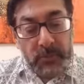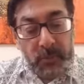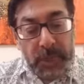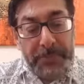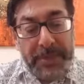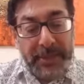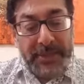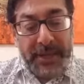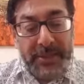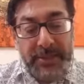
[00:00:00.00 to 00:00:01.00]
What I mean by
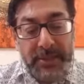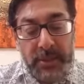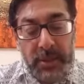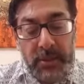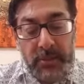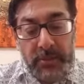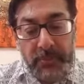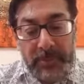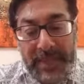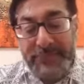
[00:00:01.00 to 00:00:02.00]
that is
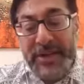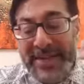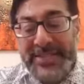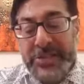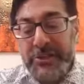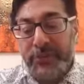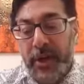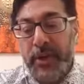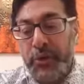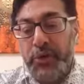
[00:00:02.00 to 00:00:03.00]
having
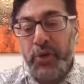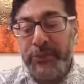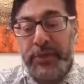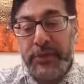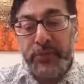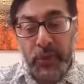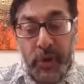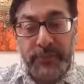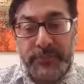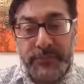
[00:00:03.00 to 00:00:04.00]
identified what you are
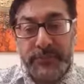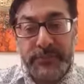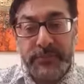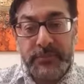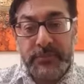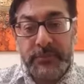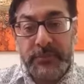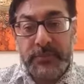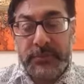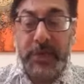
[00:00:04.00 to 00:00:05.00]
fearful of.
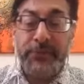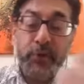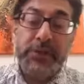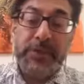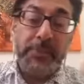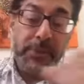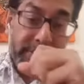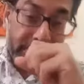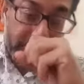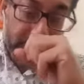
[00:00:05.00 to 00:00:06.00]
Like, for example,
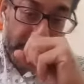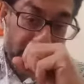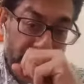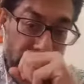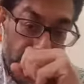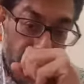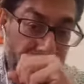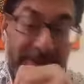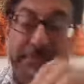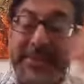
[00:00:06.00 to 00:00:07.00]
say, let's take the example
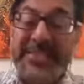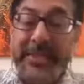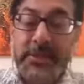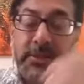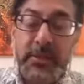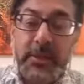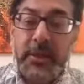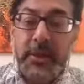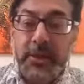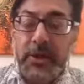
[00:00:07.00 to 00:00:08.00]
of in business.
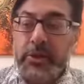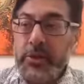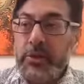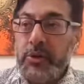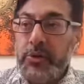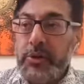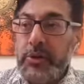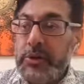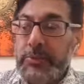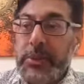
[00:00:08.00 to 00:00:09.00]
You know, you, you, you,
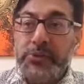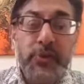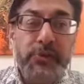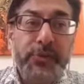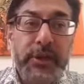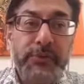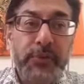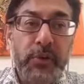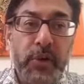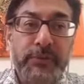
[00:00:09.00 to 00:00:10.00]
you sometimes you're
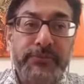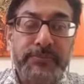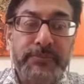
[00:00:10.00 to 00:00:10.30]
fearful of